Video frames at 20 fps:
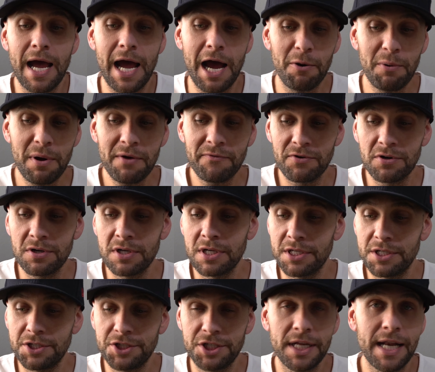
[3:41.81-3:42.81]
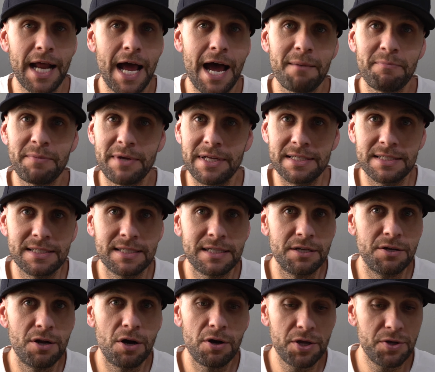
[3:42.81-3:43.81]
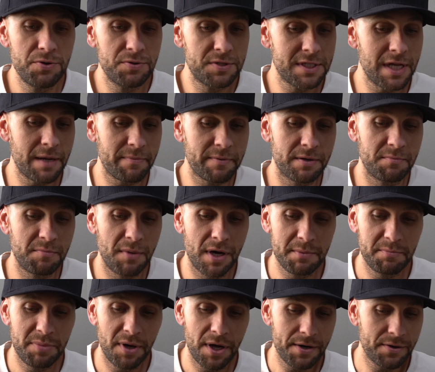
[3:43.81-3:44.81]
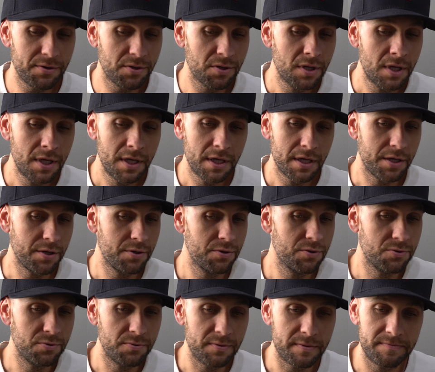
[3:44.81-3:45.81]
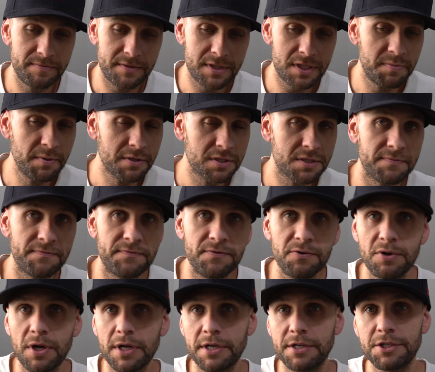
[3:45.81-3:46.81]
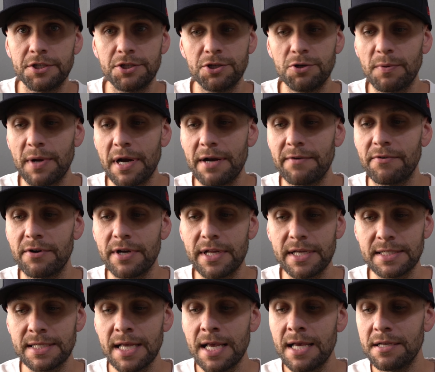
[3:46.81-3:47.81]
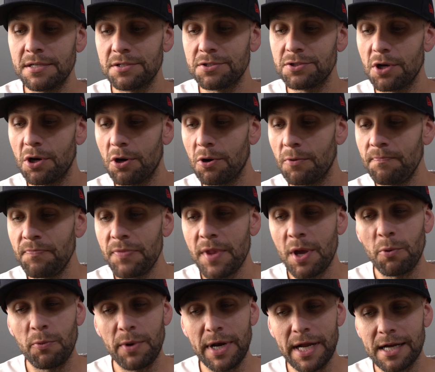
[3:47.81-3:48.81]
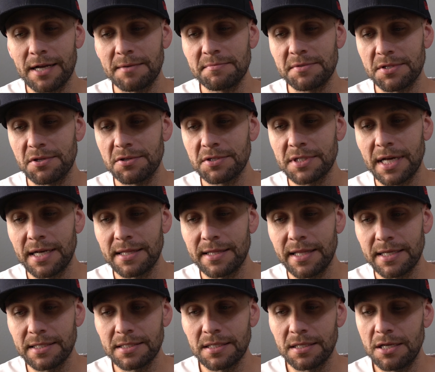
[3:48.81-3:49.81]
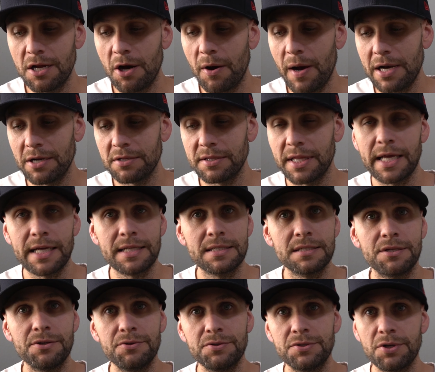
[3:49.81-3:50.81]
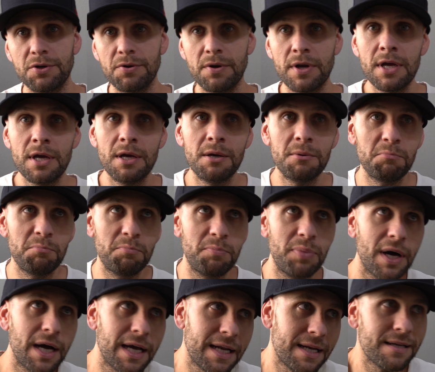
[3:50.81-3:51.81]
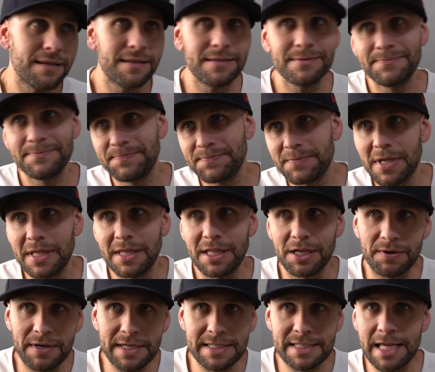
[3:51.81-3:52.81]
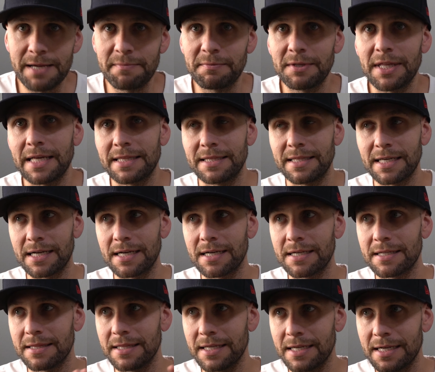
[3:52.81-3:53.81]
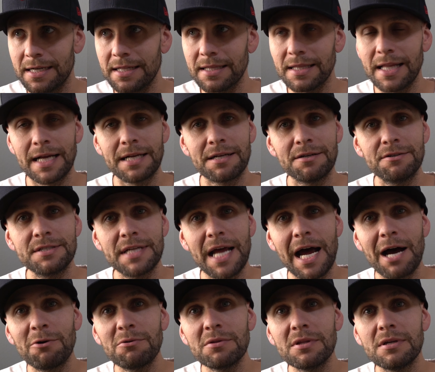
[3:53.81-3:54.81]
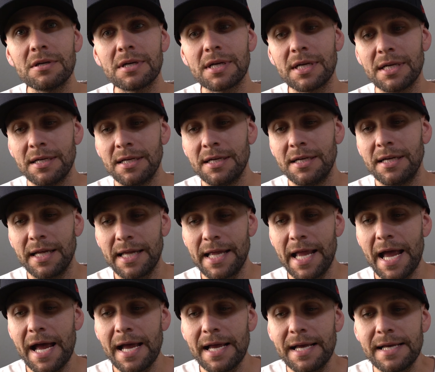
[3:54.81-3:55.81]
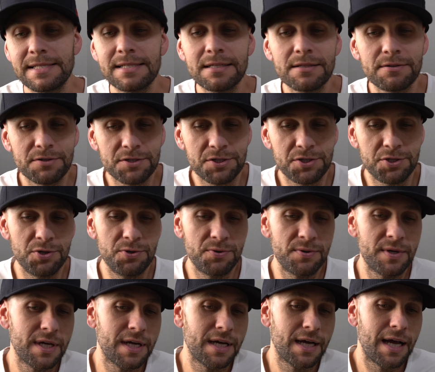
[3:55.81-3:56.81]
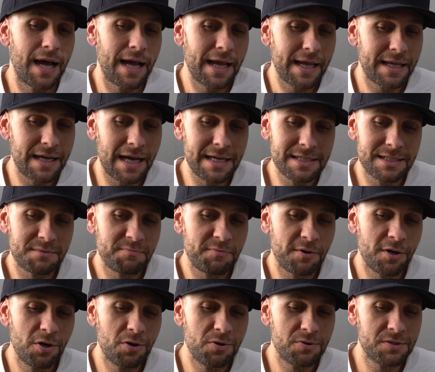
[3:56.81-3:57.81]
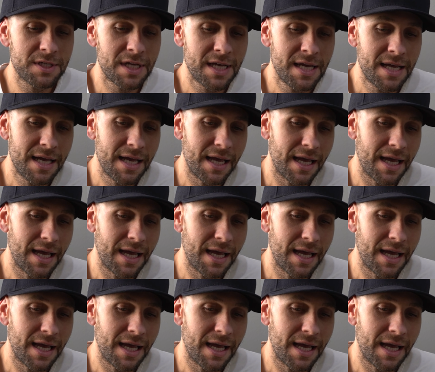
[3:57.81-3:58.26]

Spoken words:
However, shit happens. You know, you step in a mud puddle, you spill some food on your shoe, whatever it is. So when it comes to those kind of things, no, I don't think it's too soon. But in the grand scheme of like the collector's outlook, yeah, it's a little soon, I suppose.